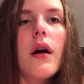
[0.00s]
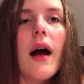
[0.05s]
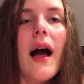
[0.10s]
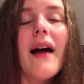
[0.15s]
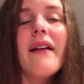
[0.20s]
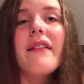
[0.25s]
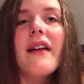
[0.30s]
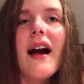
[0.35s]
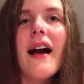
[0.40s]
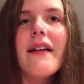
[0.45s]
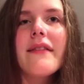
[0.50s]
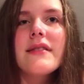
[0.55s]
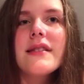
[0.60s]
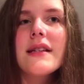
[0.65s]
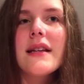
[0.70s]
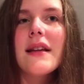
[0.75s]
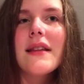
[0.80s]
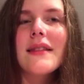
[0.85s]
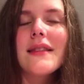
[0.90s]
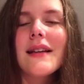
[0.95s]
I
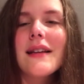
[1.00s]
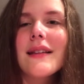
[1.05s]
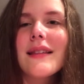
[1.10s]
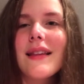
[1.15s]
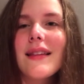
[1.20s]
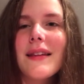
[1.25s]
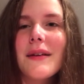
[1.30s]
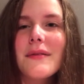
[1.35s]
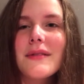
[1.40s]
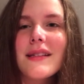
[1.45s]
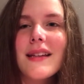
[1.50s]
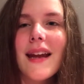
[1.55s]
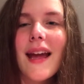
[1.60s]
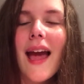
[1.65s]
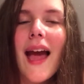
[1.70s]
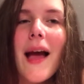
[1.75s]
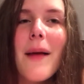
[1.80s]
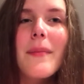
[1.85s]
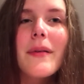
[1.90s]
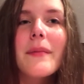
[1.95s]
obviously didn't think that that was going
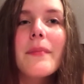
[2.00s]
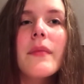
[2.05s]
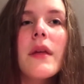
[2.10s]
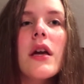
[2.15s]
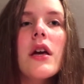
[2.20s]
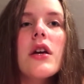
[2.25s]
to happen.